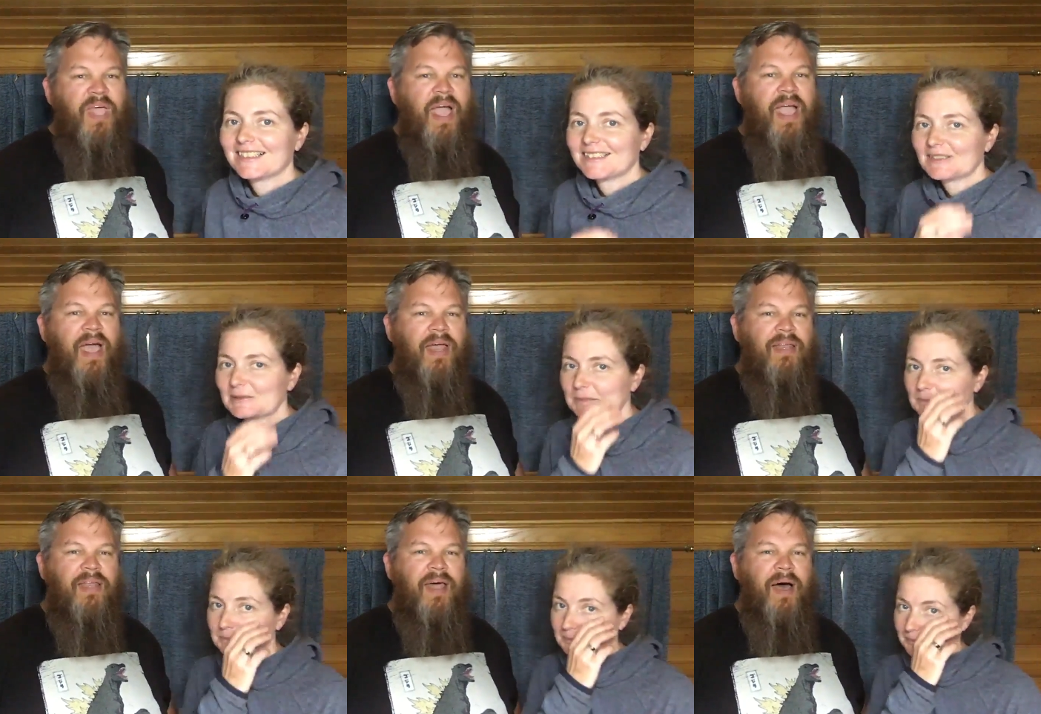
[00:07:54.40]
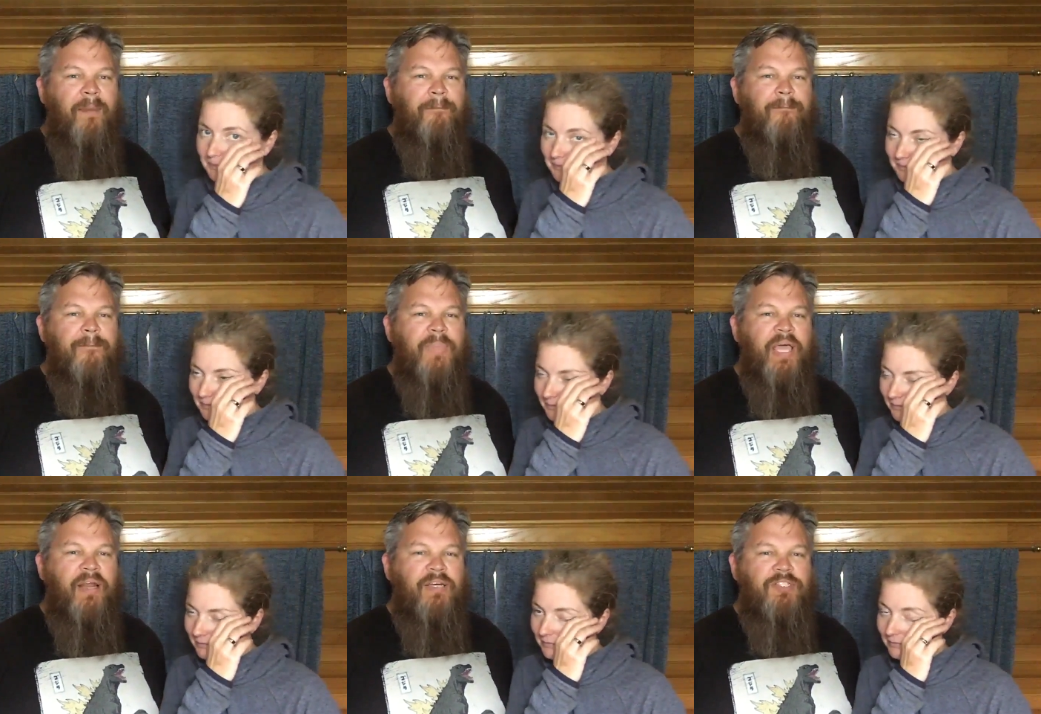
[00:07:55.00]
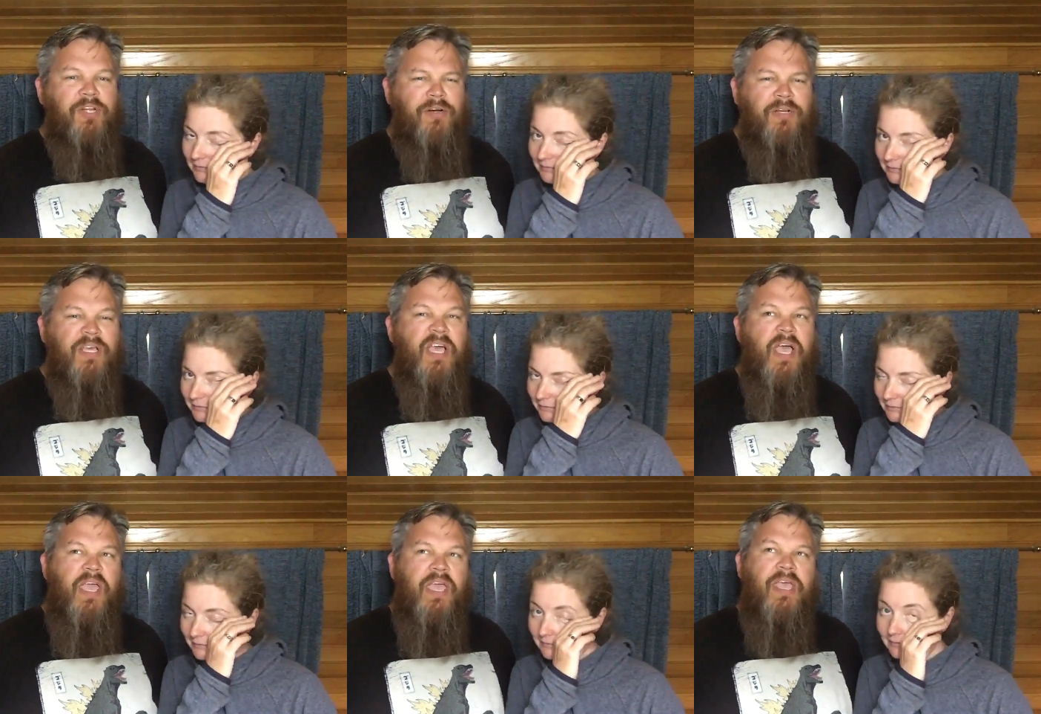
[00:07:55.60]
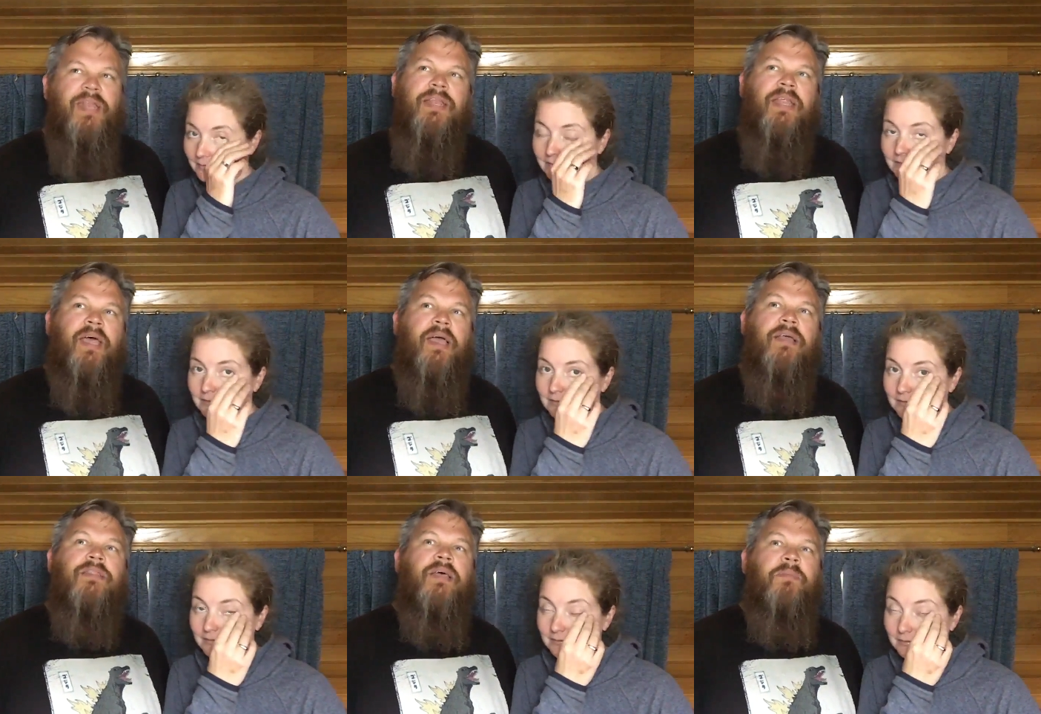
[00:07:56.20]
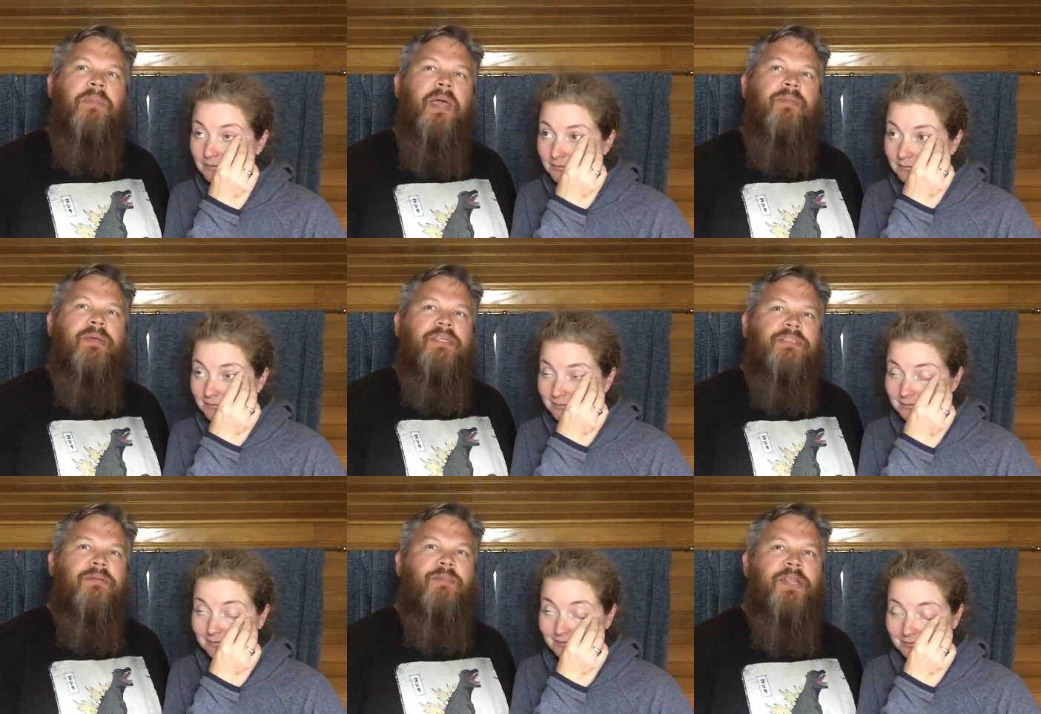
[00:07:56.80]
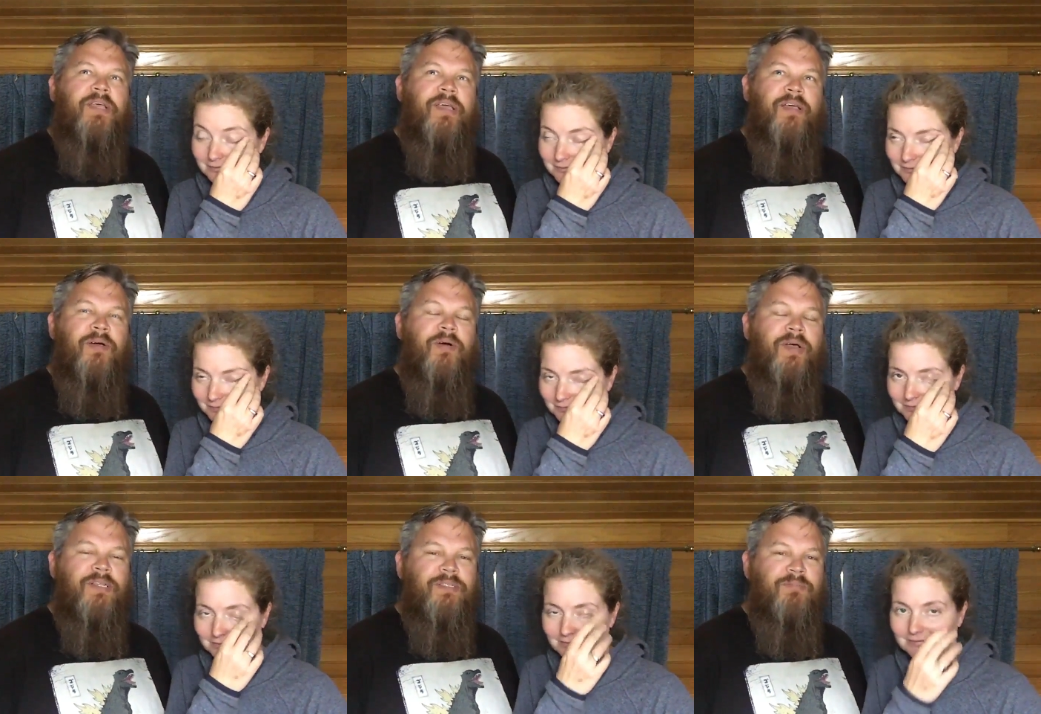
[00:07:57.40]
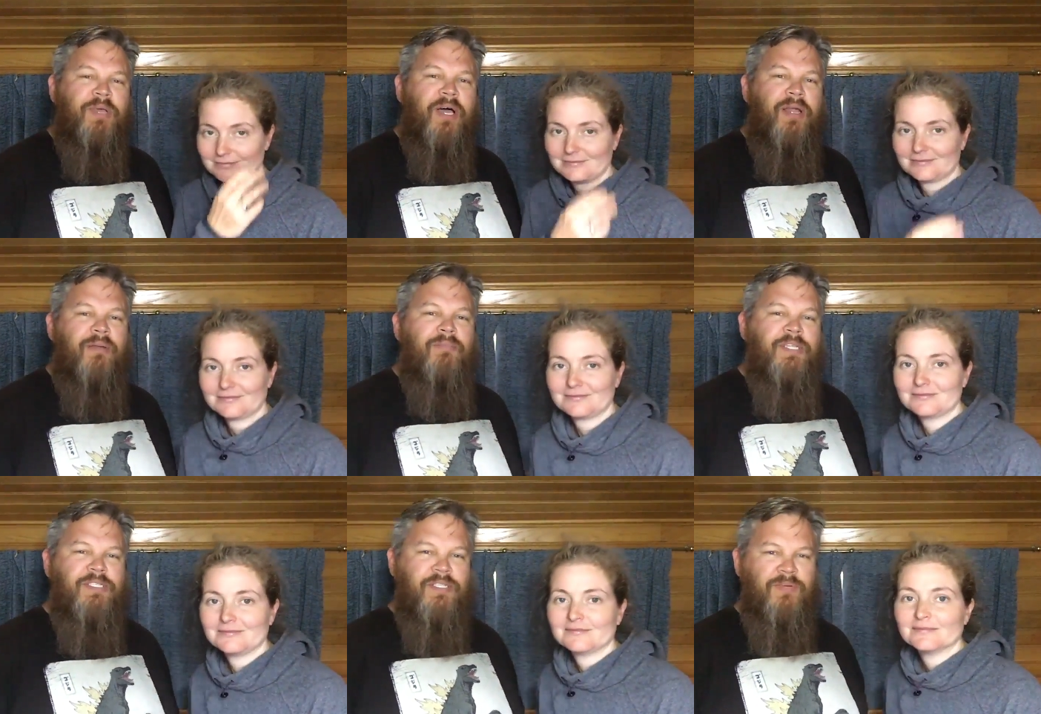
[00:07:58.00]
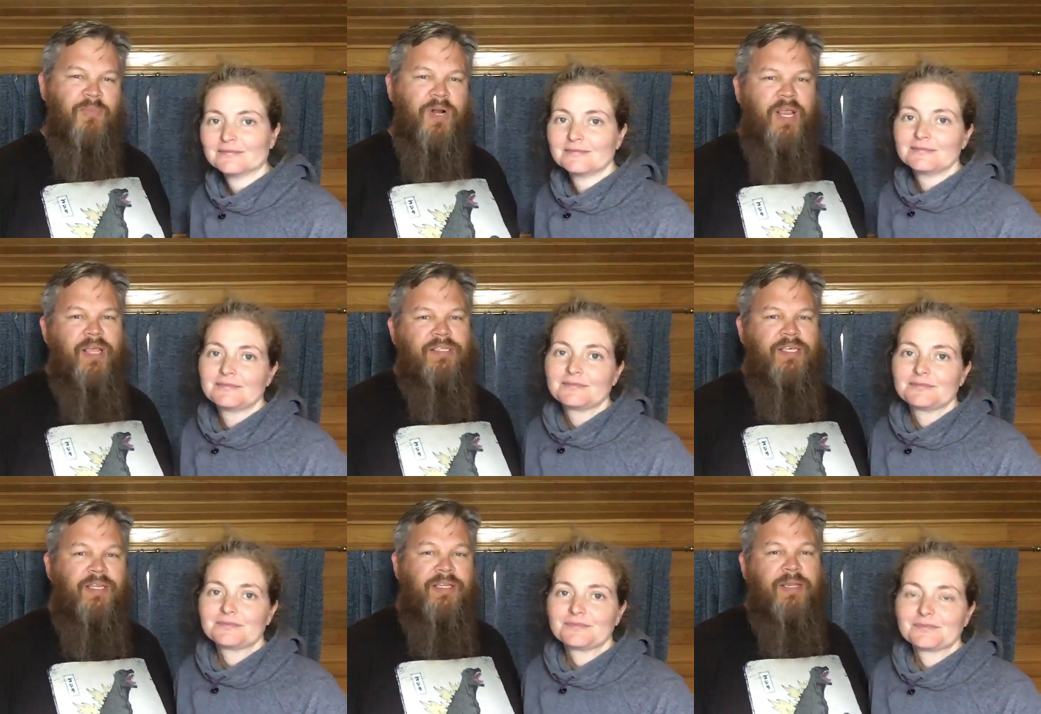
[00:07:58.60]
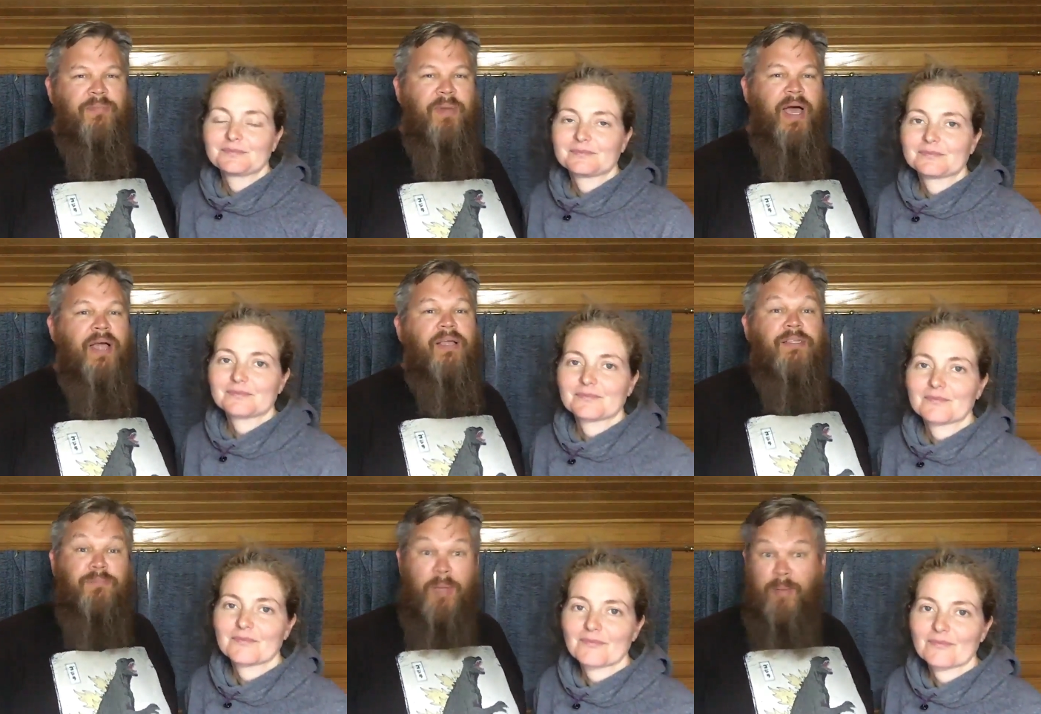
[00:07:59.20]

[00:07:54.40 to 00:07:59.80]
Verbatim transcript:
Speaker 1: and um, and I start hinting that maybe somebody could go get some condiments, and what gets hinted back is